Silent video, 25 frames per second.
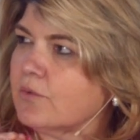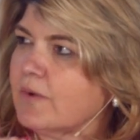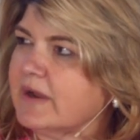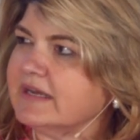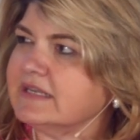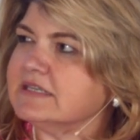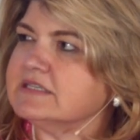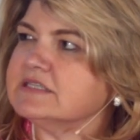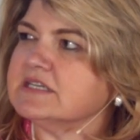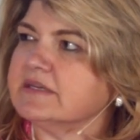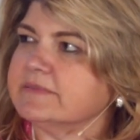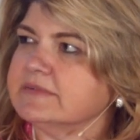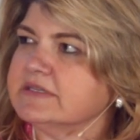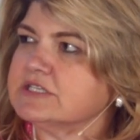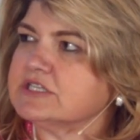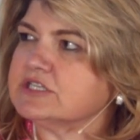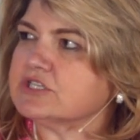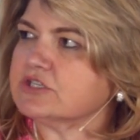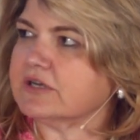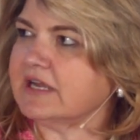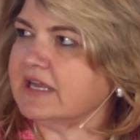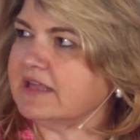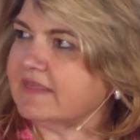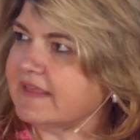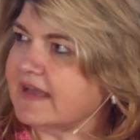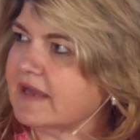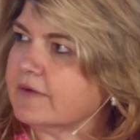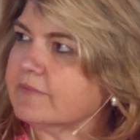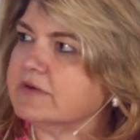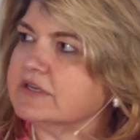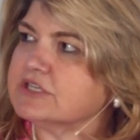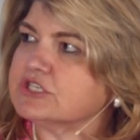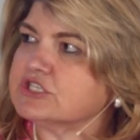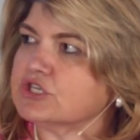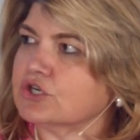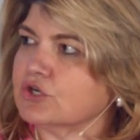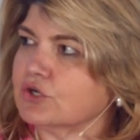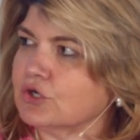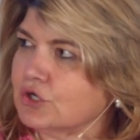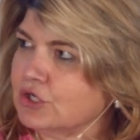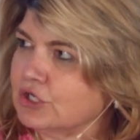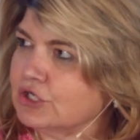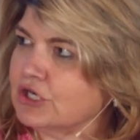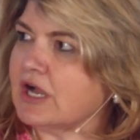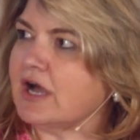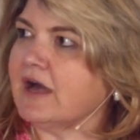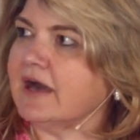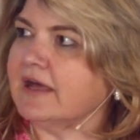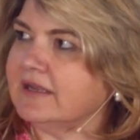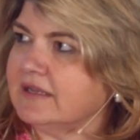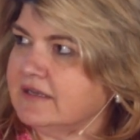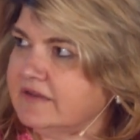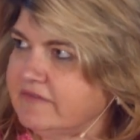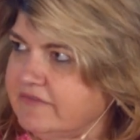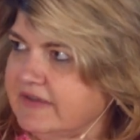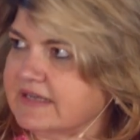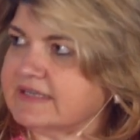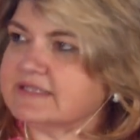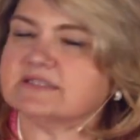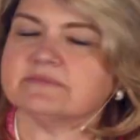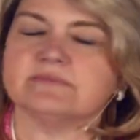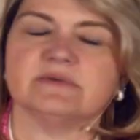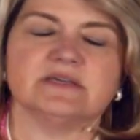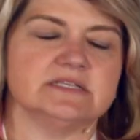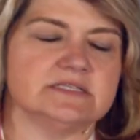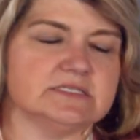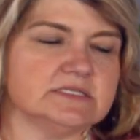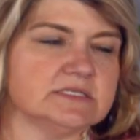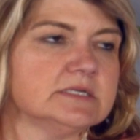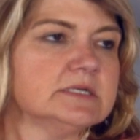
way to demonstrate that return on investment.